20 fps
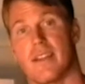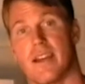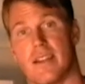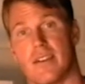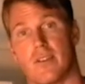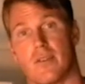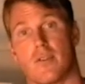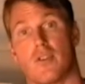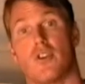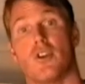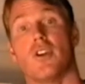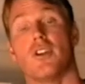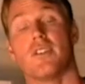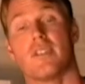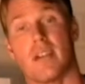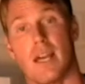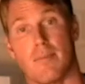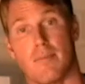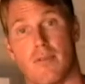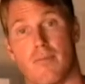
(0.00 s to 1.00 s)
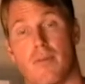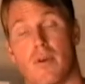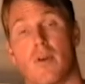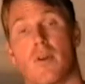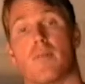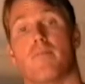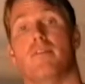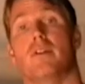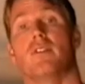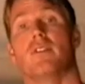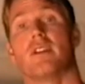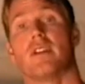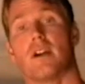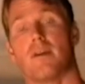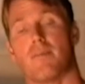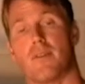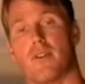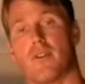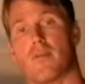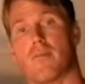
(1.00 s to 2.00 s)
that good type of burn building
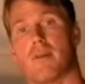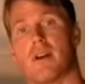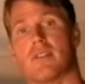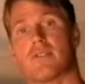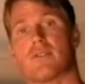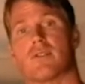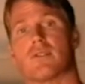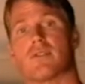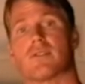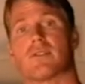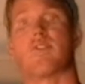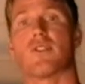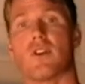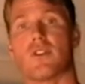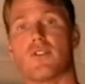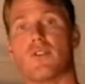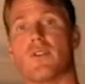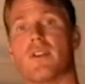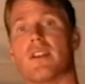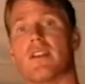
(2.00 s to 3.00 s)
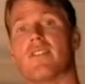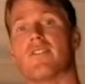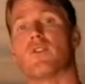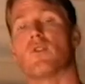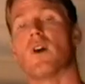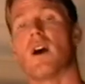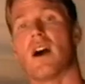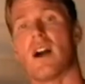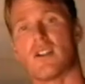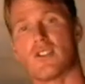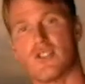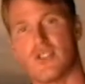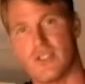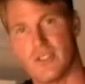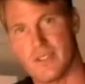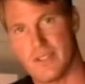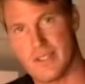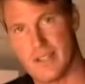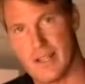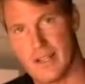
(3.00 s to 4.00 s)
up in your muscles, start to get into
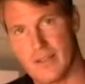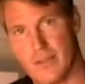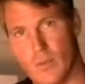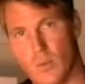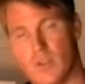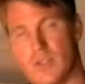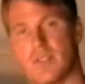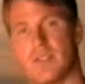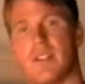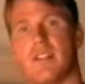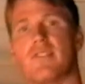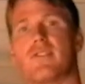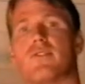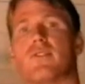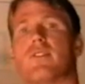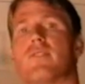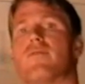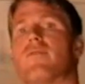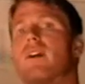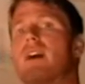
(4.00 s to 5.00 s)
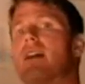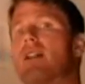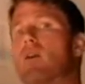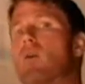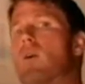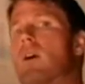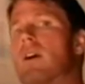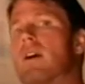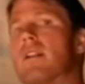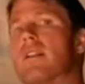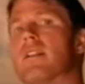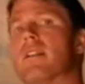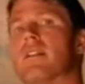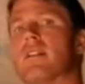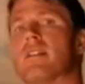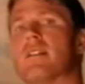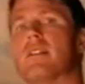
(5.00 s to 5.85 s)
oxygen debt, which leads to the follow-on